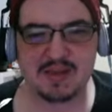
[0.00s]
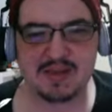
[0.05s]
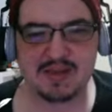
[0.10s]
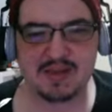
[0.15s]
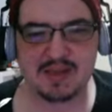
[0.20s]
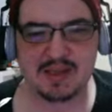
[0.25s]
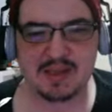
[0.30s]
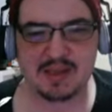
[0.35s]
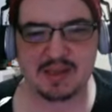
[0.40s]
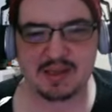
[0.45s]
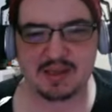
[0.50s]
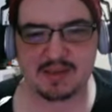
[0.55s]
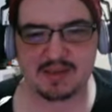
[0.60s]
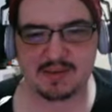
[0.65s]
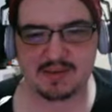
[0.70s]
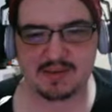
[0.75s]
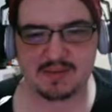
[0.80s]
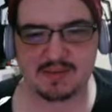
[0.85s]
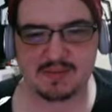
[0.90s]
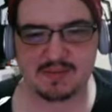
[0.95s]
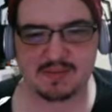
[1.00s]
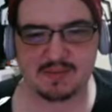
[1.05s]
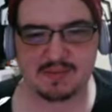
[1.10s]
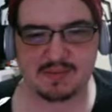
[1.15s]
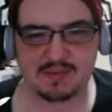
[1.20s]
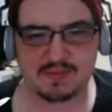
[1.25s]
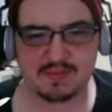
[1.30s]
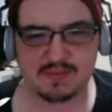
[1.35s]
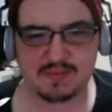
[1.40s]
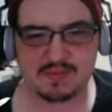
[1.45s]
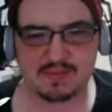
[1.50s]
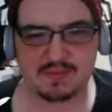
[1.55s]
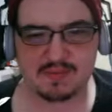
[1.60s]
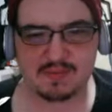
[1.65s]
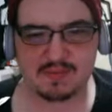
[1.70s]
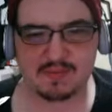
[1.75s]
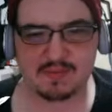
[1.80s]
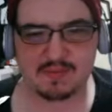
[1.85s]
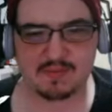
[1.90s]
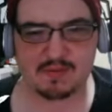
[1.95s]
than
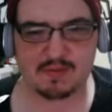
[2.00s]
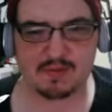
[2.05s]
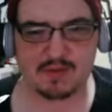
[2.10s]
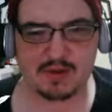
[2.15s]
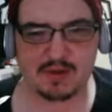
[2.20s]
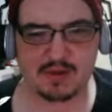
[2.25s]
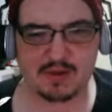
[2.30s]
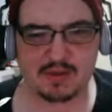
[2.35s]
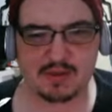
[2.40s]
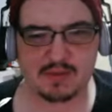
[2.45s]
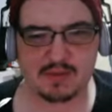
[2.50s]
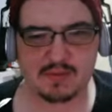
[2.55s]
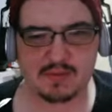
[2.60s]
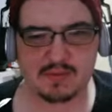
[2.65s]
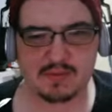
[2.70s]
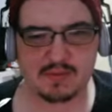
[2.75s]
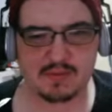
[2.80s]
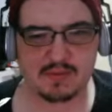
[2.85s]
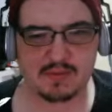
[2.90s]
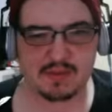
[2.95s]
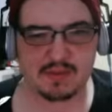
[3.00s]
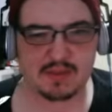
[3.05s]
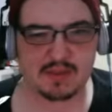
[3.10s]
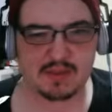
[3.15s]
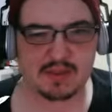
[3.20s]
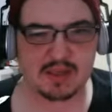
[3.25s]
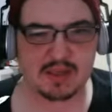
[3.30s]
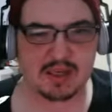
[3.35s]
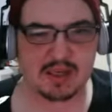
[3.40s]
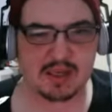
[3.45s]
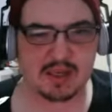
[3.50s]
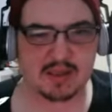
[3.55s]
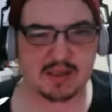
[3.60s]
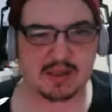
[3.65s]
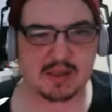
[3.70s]
fun to get.